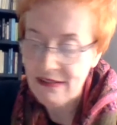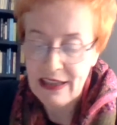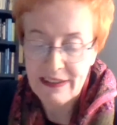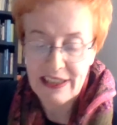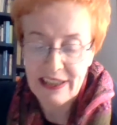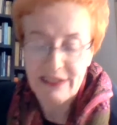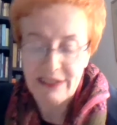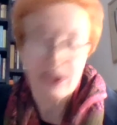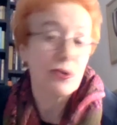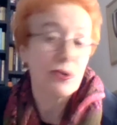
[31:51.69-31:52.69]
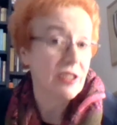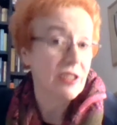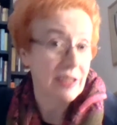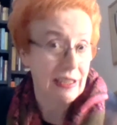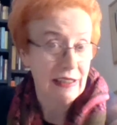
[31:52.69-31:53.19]
and he introduced
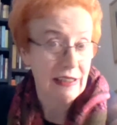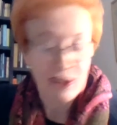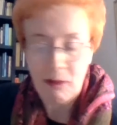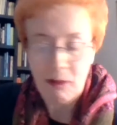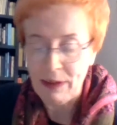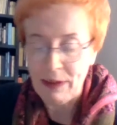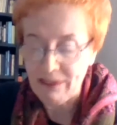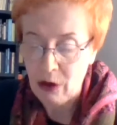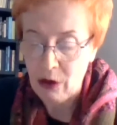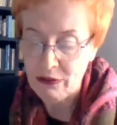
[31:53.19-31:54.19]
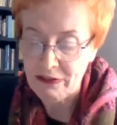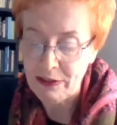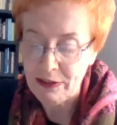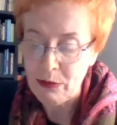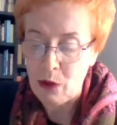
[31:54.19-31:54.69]
the topic of the
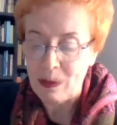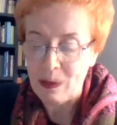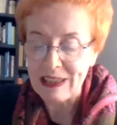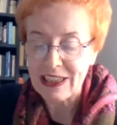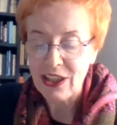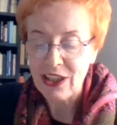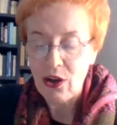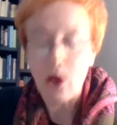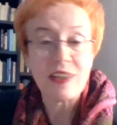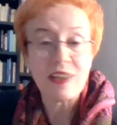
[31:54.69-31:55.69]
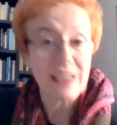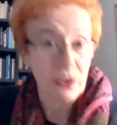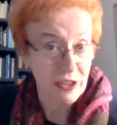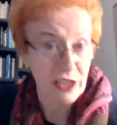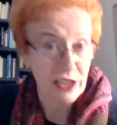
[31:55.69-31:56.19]
three moments or
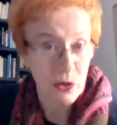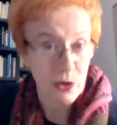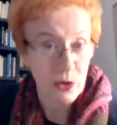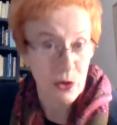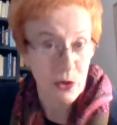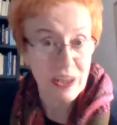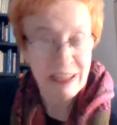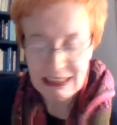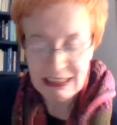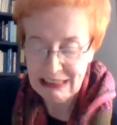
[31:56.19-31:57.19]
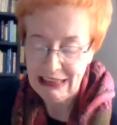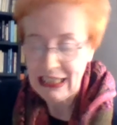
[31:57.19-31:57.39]
discontinuities.